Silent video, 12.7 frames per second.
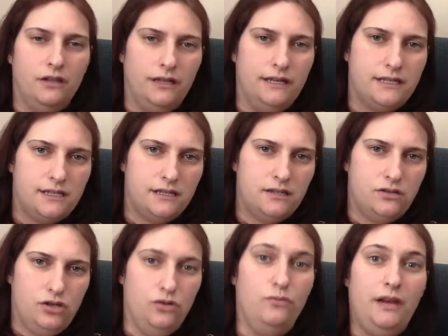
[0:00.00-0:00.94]

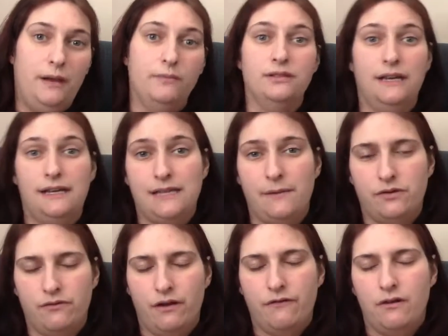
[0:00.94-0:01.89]
list to be able to accept
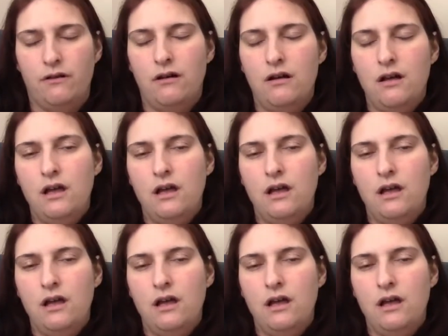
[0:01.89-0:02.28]
a referral.